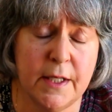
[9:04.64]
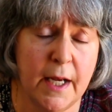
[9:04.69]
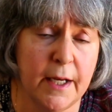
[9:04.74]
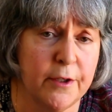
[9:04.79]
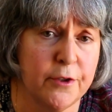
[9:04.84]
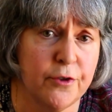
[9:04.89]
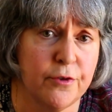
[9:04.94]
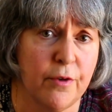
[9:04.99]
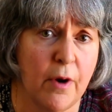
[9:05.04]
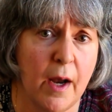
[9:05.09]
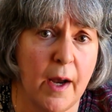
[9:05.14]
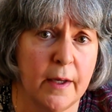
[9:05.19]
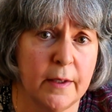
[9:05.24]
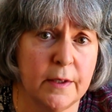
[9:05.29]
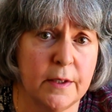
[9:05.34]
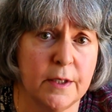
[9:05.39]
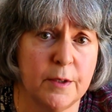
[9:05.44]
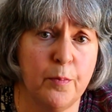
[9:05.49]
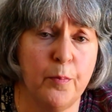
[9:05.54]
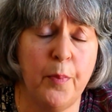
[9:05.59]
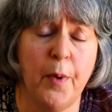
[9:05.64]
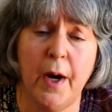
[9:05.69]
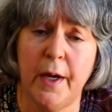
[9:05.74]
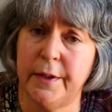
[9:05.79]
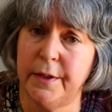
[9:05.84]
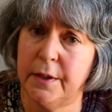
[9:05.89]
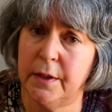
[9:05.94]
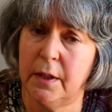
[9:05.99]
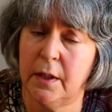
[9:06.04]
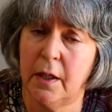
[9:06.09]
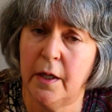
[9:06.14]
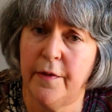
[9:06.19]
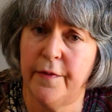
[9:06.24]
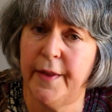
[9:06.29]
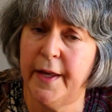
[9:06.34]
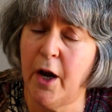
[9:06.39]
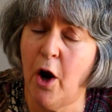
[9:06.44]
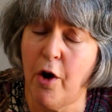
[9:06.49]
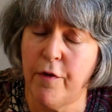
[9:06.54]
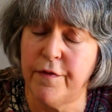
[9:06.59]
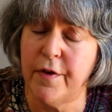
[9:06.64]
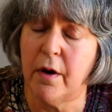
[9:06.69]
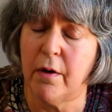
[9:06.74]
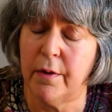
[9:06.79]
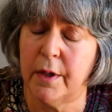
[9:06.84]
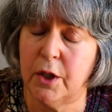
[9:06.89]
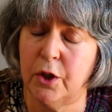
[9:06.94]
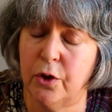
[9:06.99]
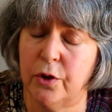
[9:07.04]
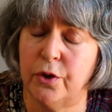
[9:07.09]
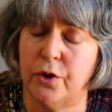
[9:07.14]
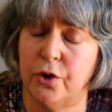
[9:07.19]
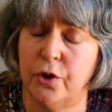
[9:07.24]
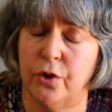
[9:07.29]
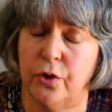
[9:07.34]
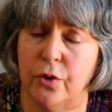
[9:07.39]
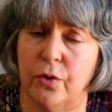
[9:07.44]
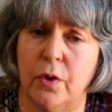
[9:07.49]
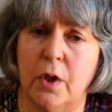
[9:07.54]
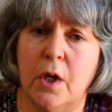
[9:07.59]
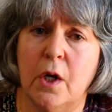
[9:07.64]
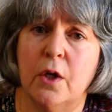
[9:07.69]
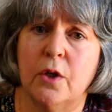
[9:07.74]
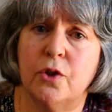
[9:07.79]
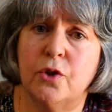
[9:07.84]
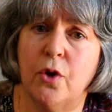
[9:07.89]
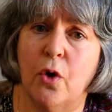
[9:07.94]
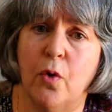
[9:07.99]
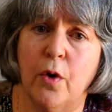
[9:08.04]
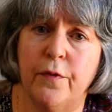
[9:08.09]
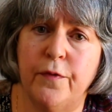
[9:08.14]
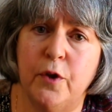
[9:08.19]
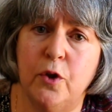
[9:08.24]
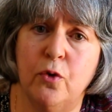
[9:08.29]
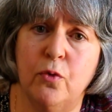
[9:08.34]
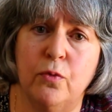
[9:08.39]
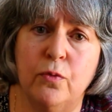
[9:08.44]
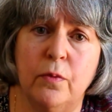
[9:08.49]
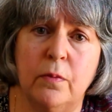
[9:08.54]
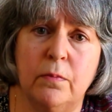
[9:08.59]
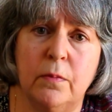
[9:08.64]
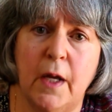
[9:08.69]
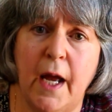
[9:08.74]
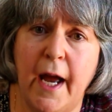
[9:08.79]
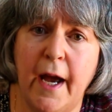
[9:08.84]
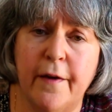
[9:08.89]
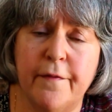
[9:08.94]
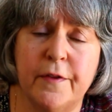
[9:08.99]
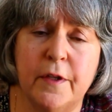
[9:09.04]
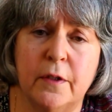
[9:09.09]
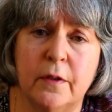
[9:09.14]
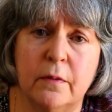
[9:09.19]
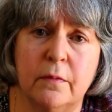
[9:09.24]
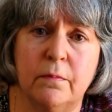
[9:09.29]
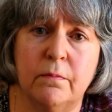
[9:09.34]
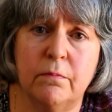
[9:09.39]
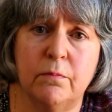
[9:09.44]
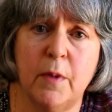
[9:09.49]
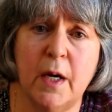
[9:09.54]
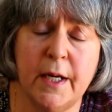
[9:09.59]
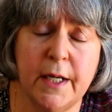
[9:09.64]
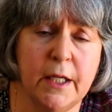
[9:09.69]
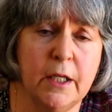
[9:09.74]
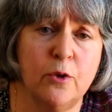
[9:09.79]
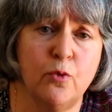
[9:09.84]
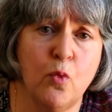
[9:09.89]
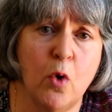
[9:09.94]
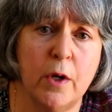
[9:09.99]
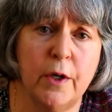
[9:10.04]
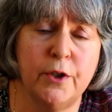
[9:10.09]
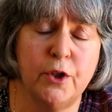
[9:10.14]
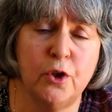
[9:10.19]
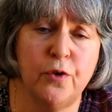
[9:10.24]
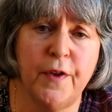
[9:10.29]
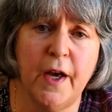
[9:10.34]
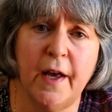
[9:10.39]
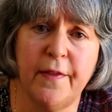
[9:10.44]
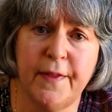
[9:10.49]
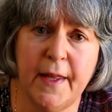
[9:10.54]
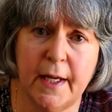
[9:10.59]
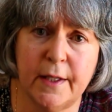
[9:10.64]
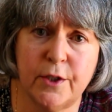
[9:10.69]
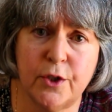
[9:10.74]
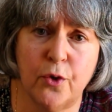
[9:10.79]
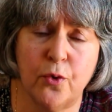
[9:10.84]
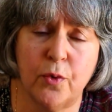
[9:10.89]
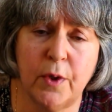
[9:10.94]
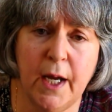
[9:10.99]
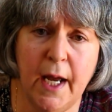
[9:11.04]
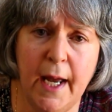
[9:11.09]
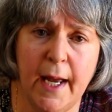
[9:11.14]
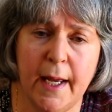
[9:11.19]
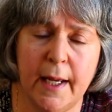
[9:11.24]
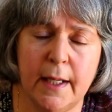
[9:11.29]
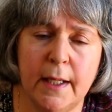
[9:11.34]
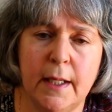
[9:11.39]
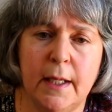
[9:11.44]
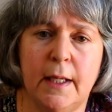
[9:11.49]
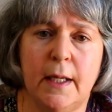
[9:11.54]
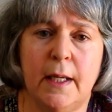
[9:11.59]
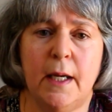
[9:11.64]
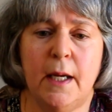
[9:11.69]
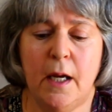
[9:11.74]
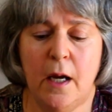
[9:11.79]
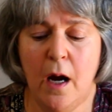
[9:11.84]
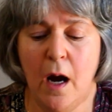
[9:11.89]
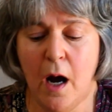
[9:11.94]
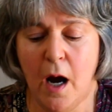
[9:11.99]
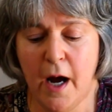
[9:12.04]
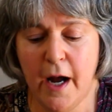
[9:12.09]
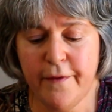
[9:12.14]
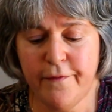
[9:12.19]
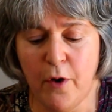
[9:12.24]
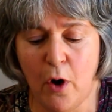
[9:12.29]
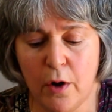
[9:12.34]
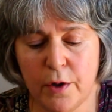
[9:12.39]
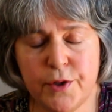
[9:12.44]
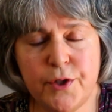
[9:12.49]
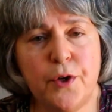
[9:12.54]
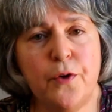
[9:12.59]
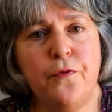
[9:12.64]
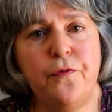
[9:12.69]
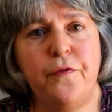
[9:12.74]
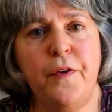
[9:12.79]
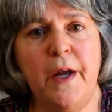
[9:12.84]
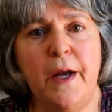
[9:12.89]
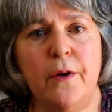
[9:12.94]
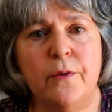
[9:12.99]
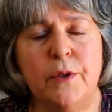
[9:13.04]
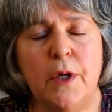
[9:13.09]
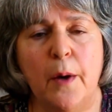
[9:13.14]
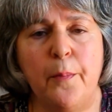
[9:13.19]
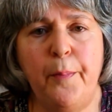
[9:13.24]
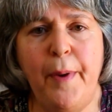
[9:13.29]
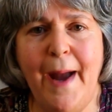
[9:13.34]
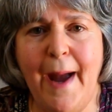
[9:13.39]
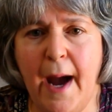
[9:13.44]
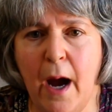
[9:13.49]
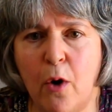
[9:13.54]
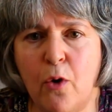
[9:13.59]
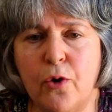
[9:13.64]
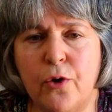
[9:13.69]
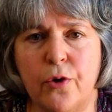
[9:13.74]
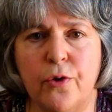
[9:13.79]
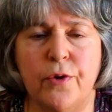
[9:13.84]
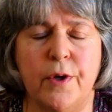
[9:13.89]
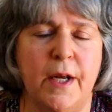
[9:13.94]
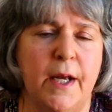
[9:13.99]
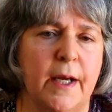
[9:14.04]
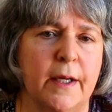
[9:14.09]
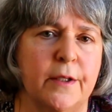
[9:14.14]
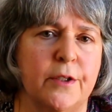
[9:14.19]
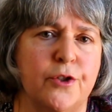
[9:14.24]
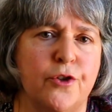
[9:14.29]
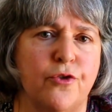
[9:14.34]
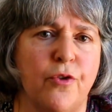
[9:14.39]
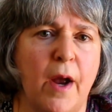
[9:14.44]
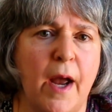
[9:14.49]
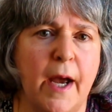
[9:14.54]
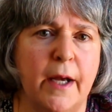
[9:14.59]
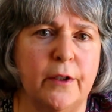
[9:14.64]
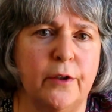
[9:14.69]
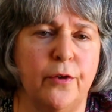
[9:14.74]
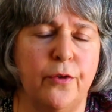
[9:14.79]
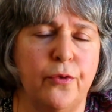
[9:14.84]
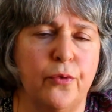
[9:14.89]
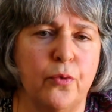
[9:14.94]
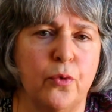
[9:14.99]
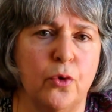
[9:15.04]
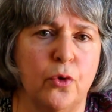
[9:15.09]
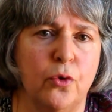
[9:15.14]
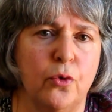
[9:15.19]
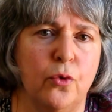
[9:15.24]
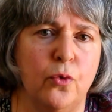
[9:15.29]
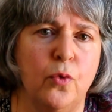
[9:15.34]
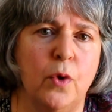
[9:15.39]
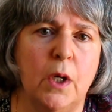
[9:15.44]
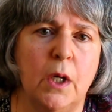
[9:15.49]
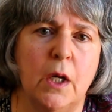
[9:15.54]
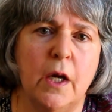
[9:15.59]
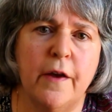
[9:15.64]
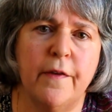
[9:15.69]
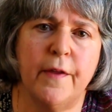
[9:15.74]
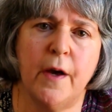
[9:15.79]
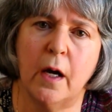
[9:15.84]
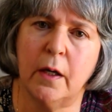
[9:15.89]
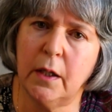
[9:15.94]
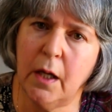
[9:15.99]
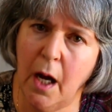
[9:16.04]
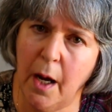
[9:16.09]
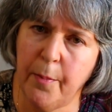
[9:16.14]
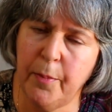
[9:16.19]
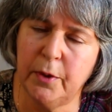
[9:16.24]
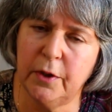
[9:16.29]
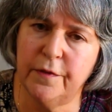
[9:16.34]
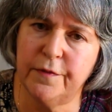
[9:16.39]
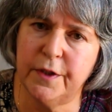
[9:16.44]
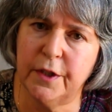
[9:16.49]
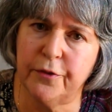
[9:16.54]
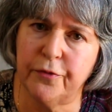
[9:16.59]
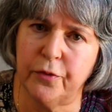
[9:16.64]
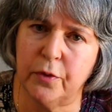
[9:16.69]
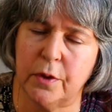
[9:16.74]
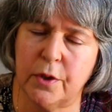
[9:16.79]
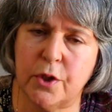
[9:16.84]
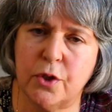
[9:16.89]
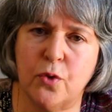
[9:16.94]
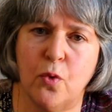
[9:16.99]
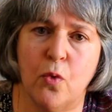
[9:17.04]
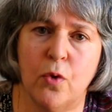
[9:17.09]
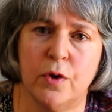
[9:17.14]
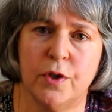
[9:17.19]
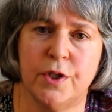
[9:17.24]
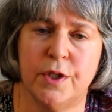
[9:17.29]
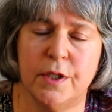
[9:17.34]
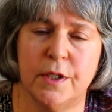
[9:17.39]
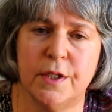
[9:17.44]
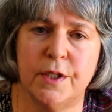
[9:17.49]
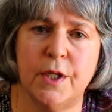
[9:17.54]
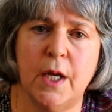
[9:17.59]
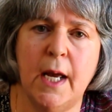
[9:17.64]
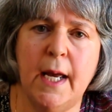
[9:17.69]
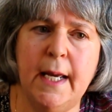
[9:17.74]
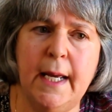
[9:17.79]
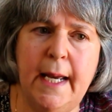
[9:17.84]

extracts, but they are very good too. So if you have the money and want to do that, that's okay. I've also found a powdered extract through a couple of different sources.